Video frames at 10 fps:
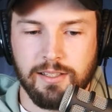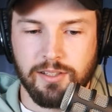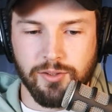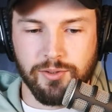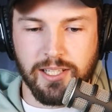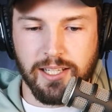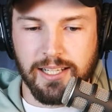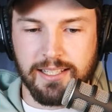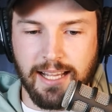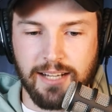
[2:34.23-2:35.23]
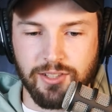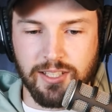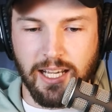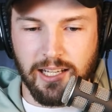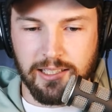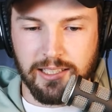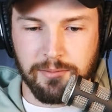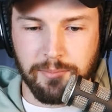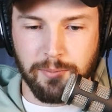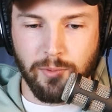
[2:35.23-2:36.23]
Usually it is actually
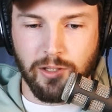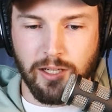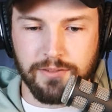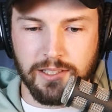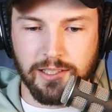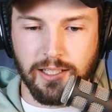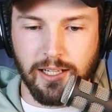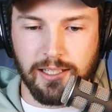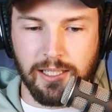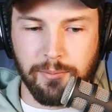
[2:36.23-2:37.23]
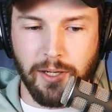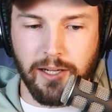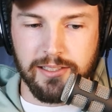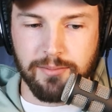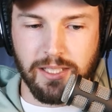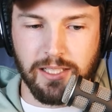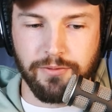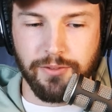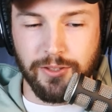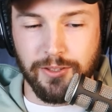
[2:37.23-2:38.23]
cuddling, but more often than not, he paws me
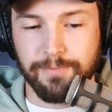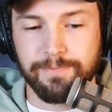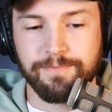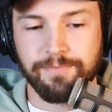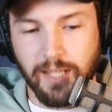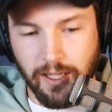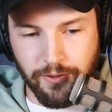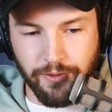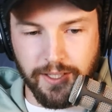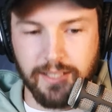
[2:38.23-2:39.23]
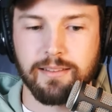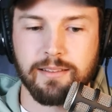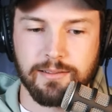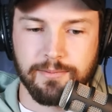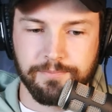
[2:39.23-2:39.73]
for other things.